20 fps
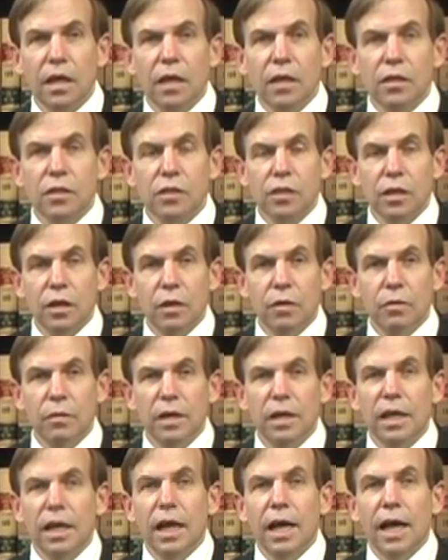So
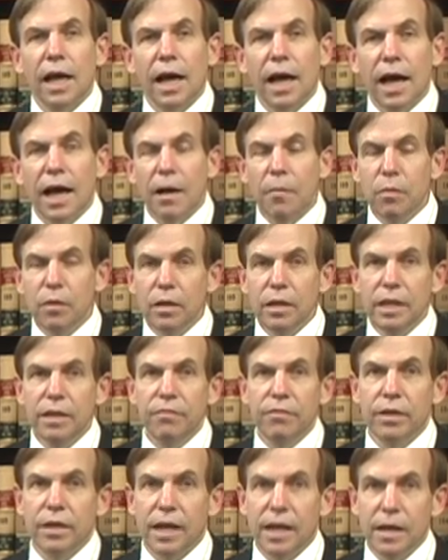I believe
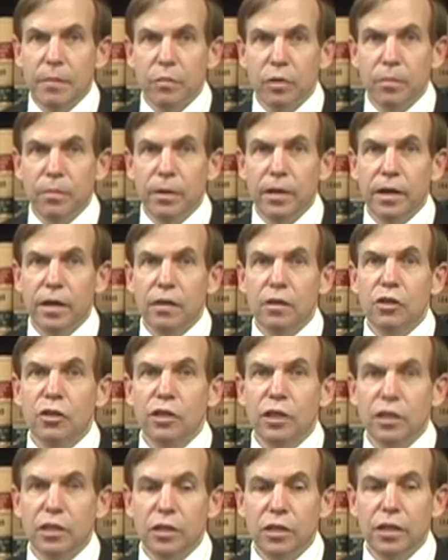that I am prepared to
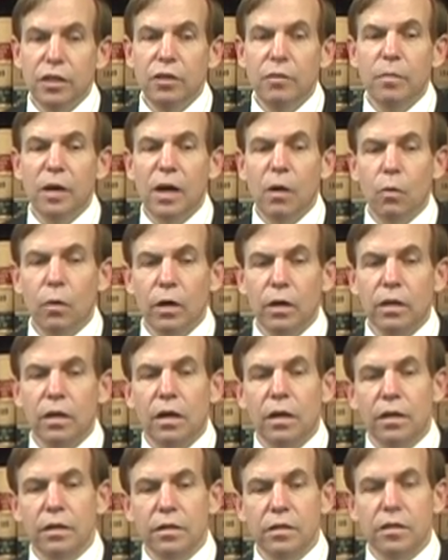continue my work
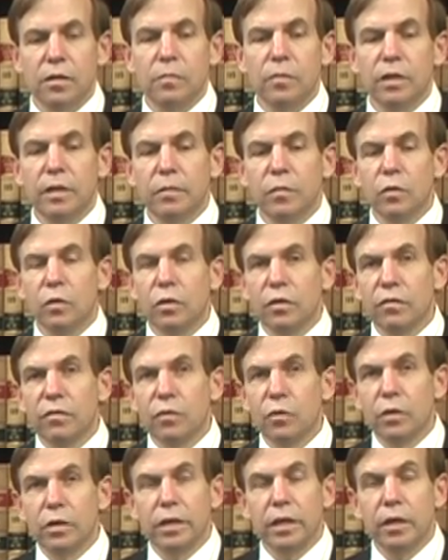on the Supreme Court of
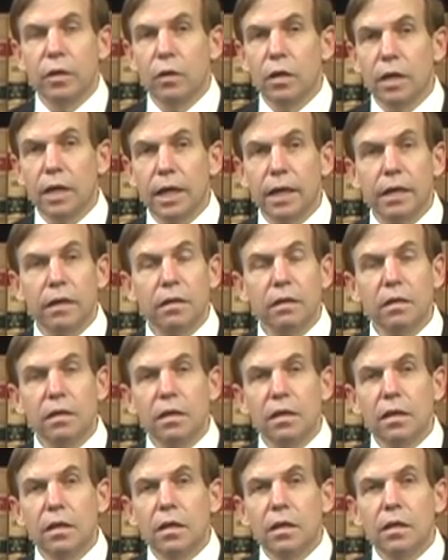North Carolina.
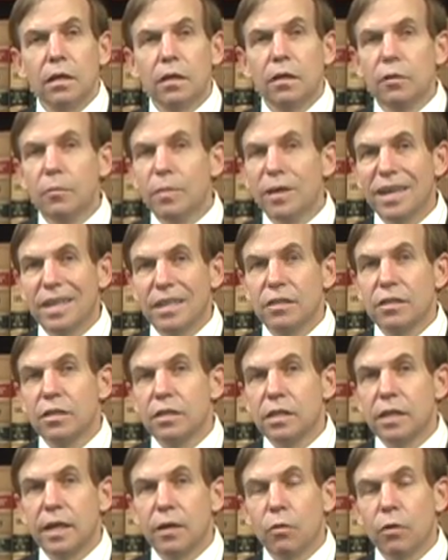Who best to
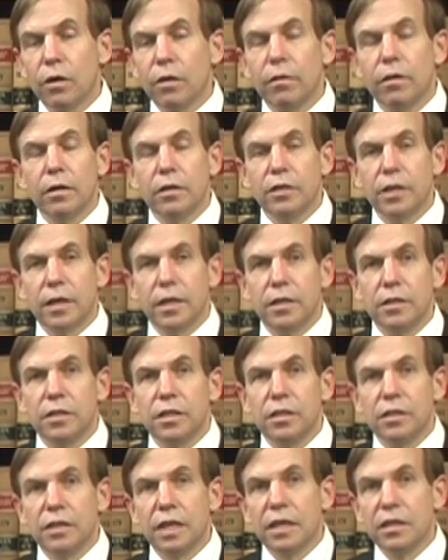say whether a
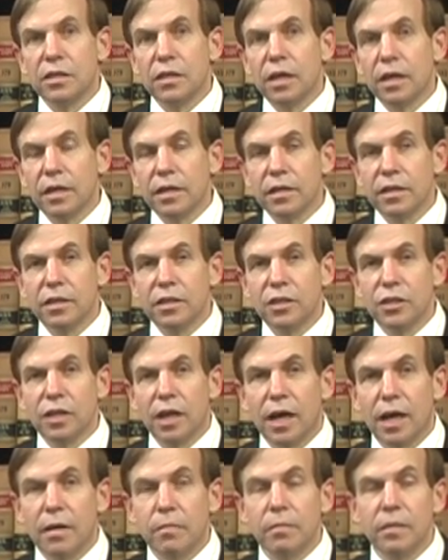justice has done a good
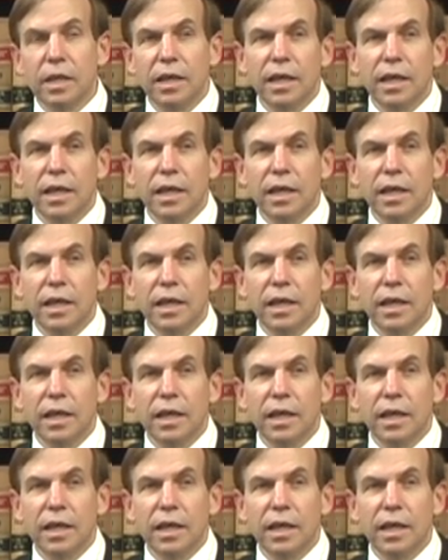job?